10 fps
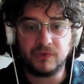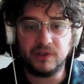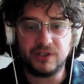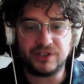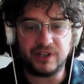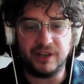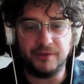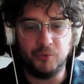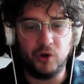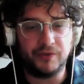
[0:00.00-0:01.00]
just like
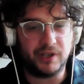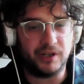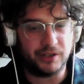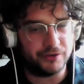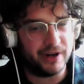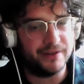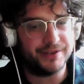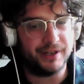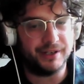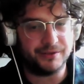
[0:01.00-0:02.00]
more of a kind of creative
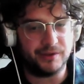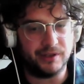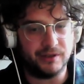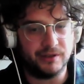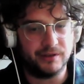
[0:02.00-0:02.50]
side as well,